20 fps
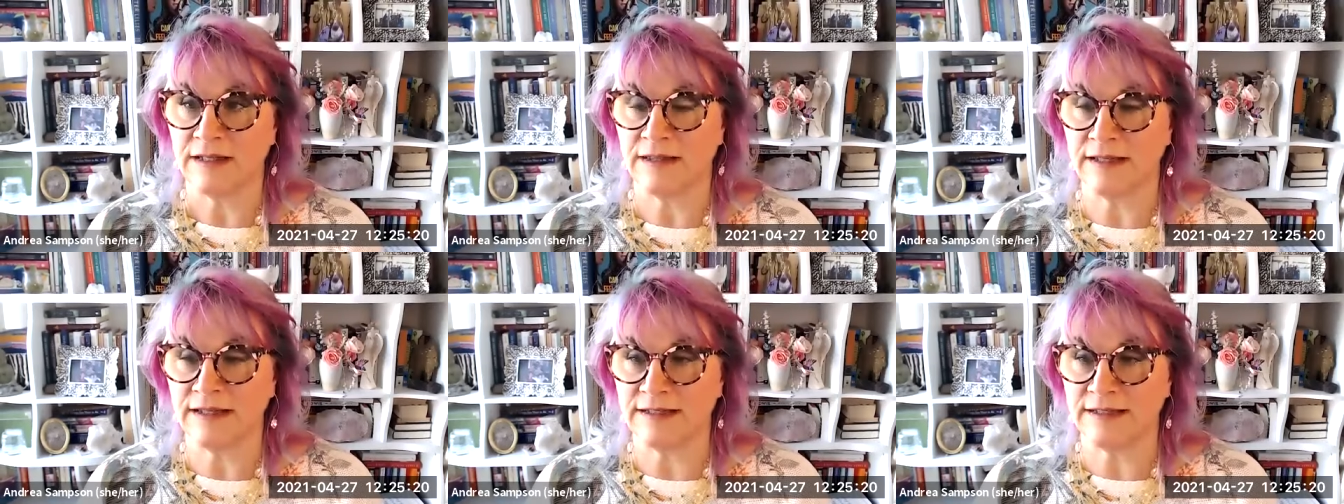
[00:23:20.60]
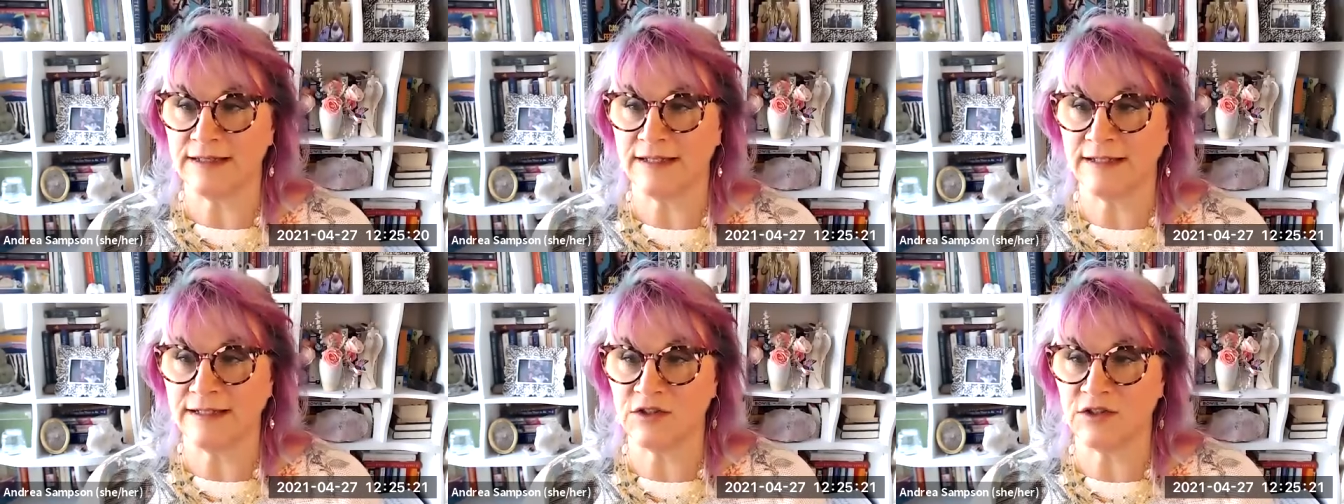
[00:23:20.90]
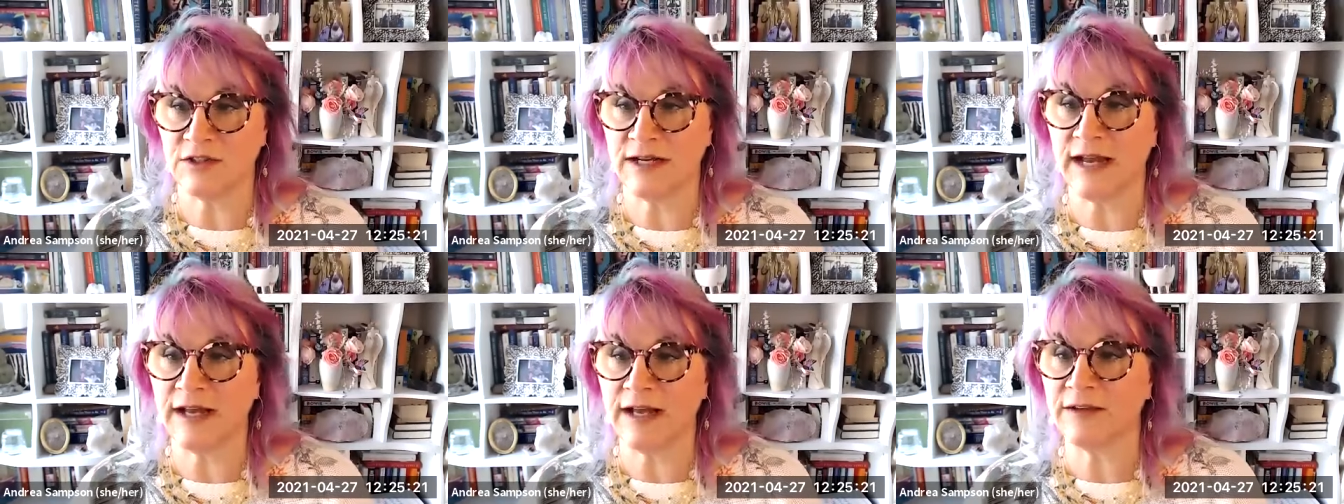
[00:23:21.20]
The
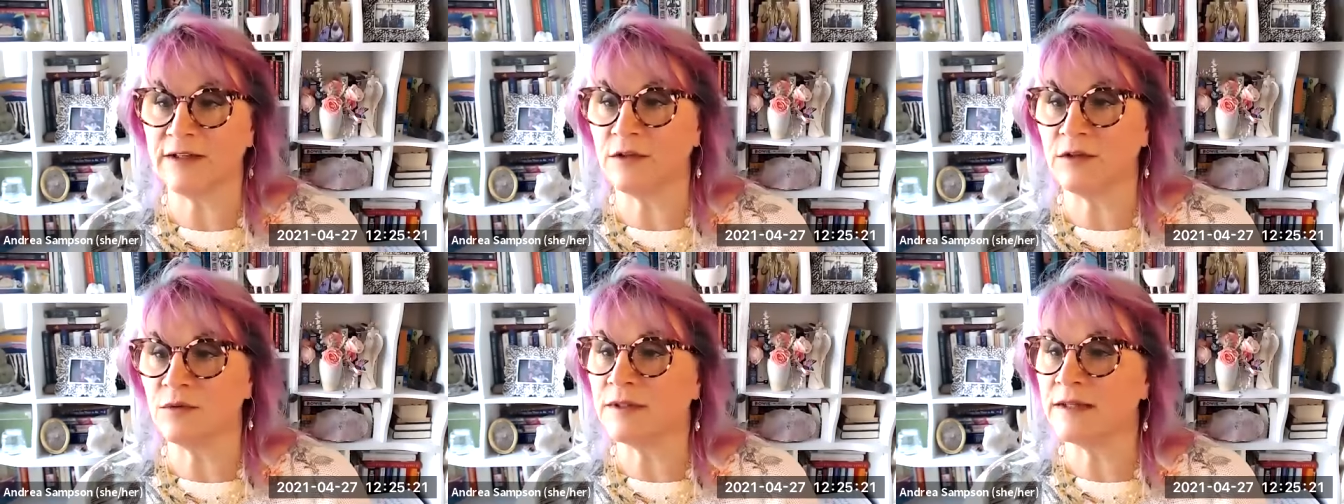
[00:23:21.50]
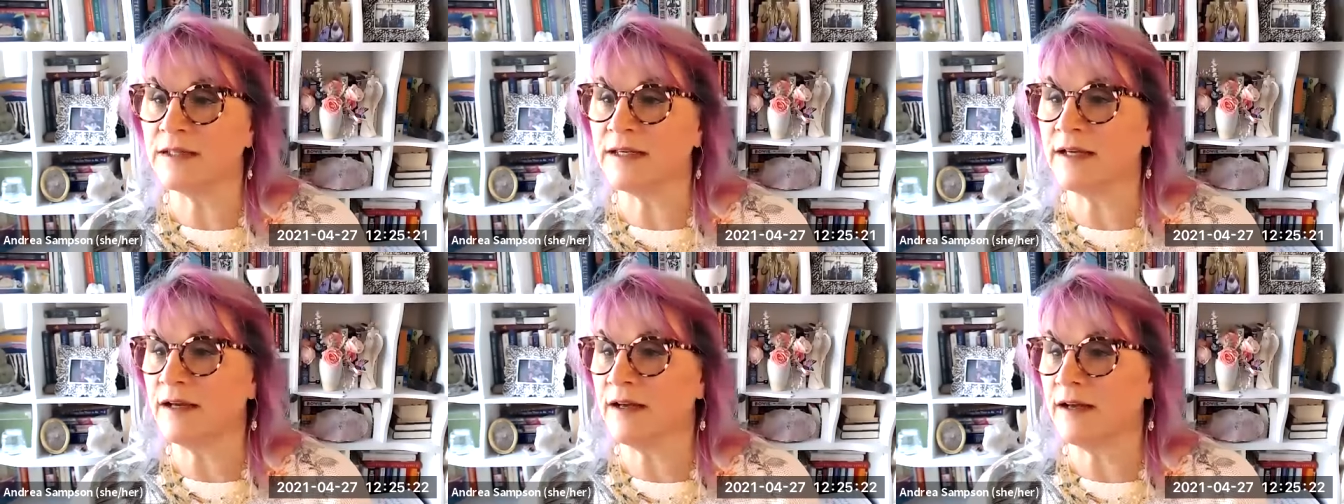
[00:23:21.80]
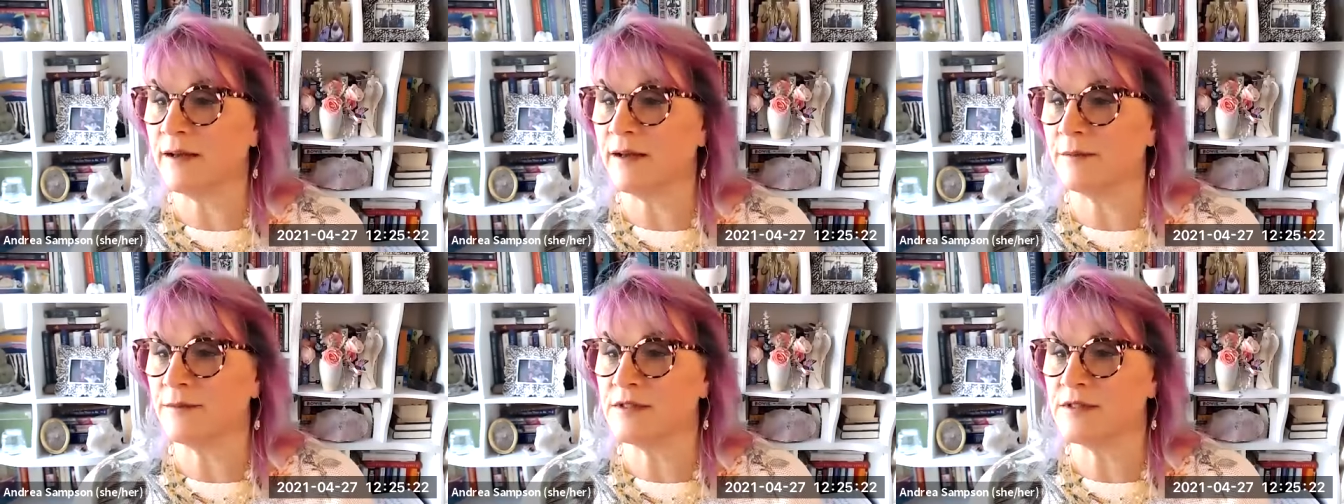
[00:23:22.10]
intentionality really
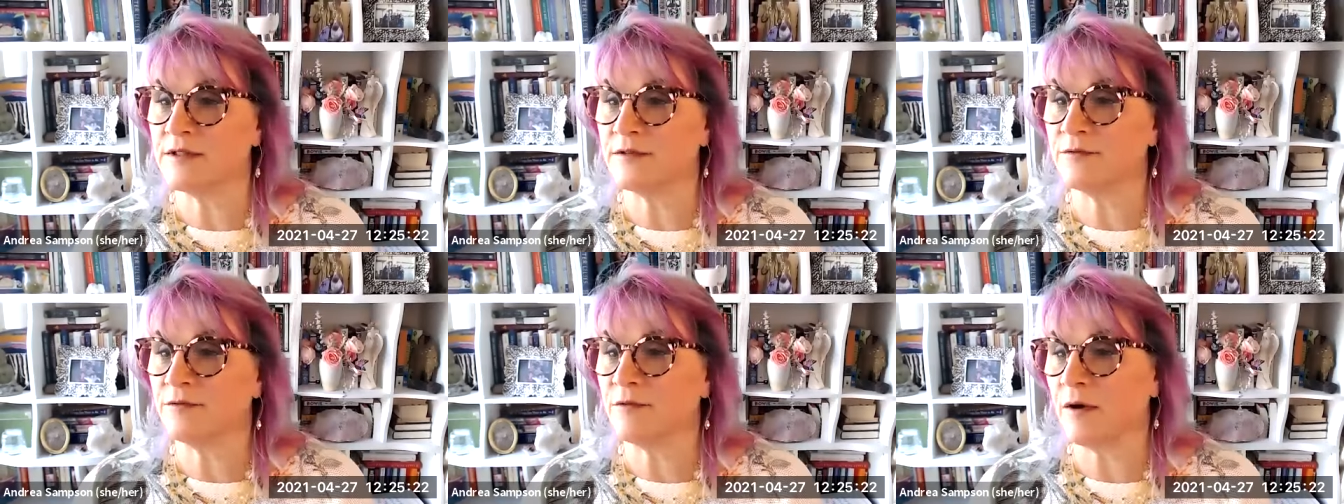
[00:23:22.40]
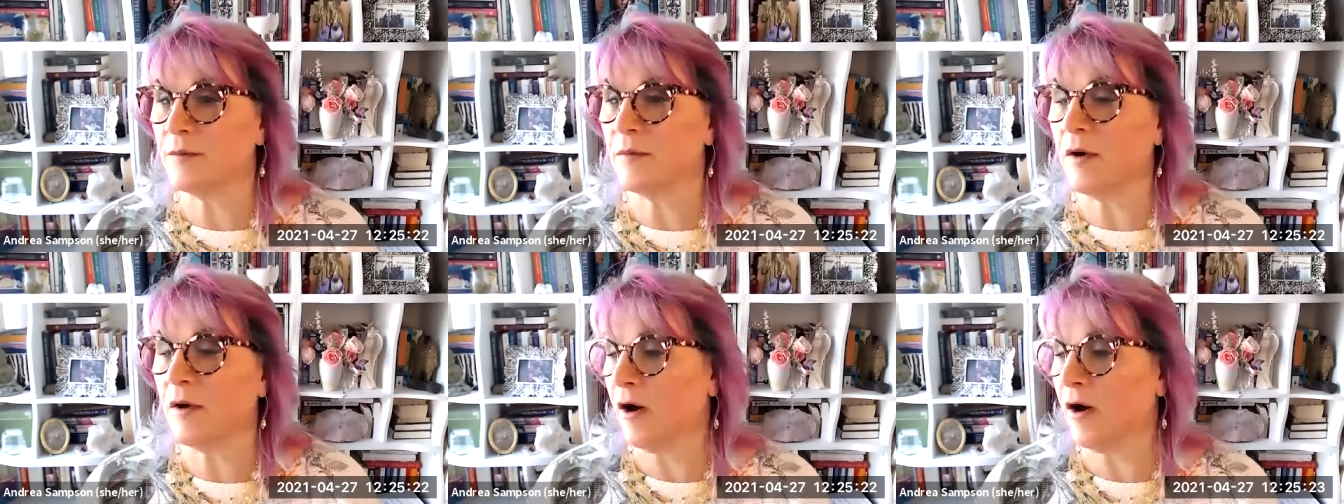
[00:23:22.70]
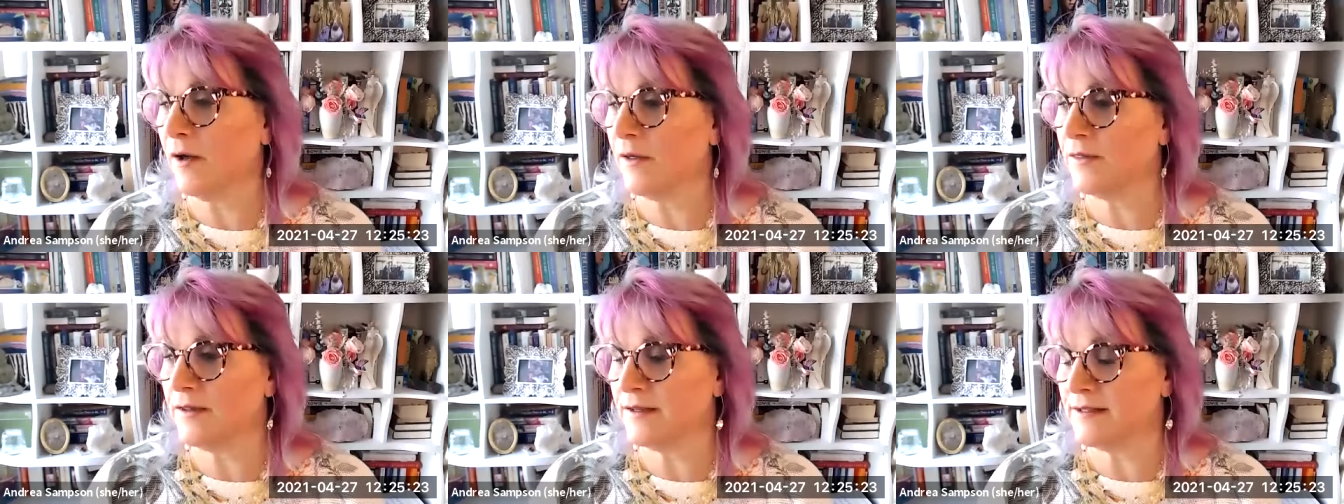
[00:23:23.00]
comes from
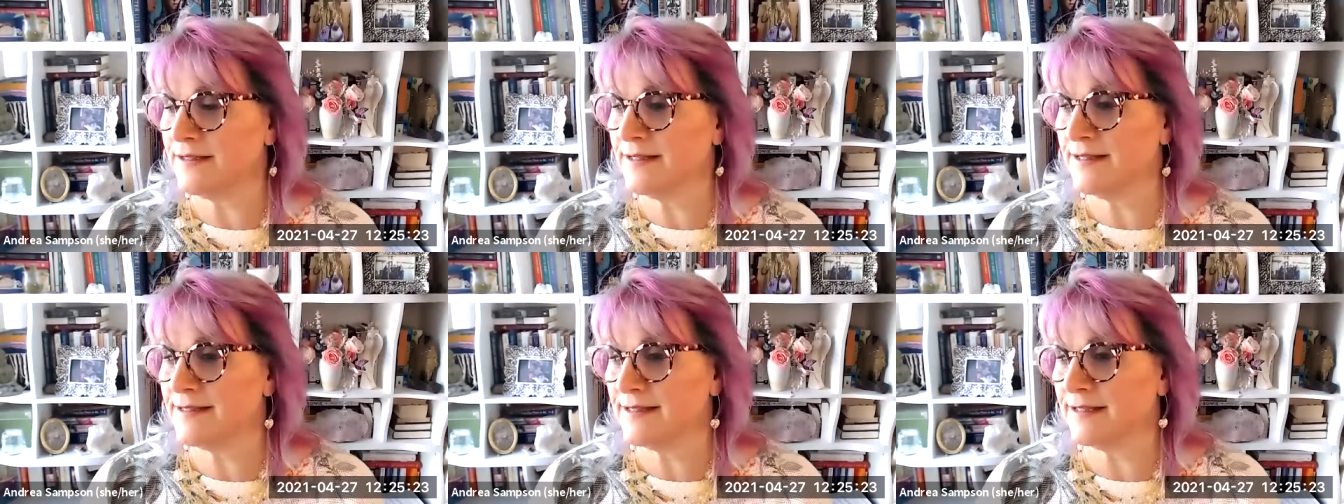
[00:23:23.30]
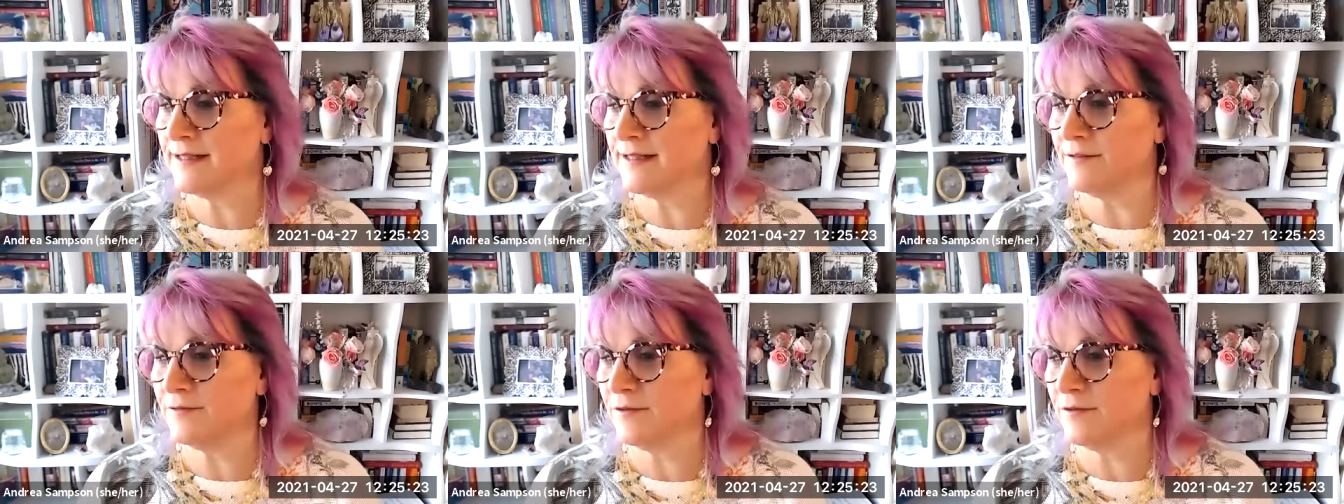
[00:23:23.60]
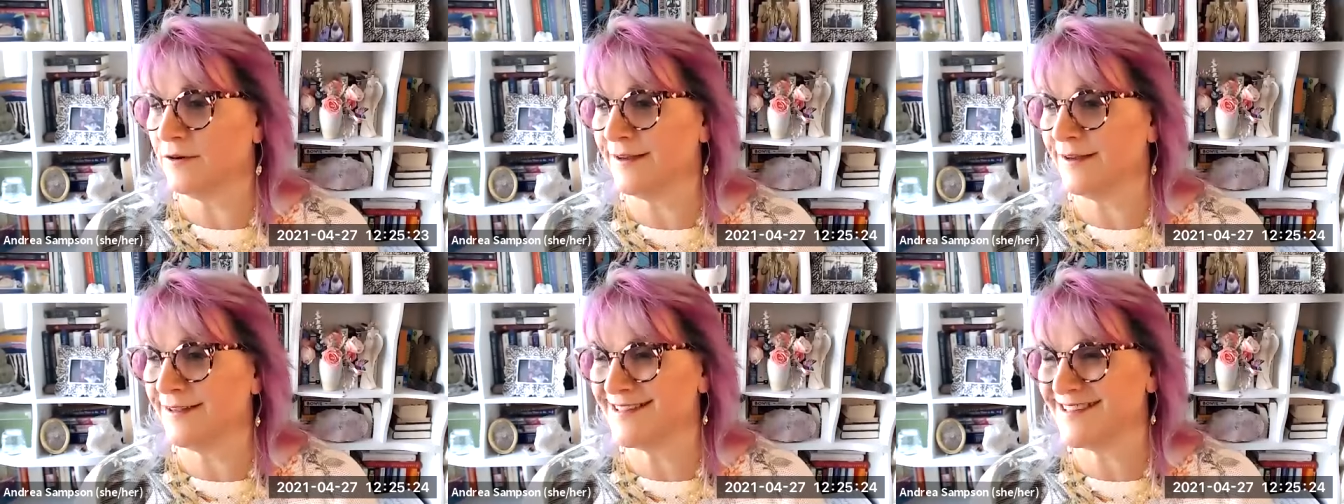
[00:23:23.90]
authenticity
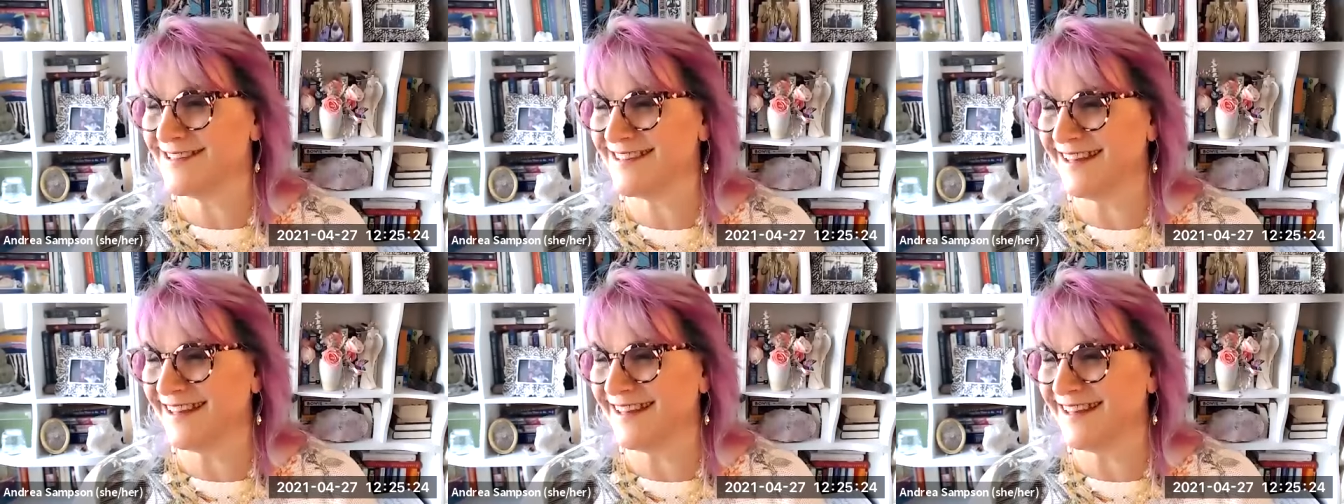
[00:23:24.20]
for us.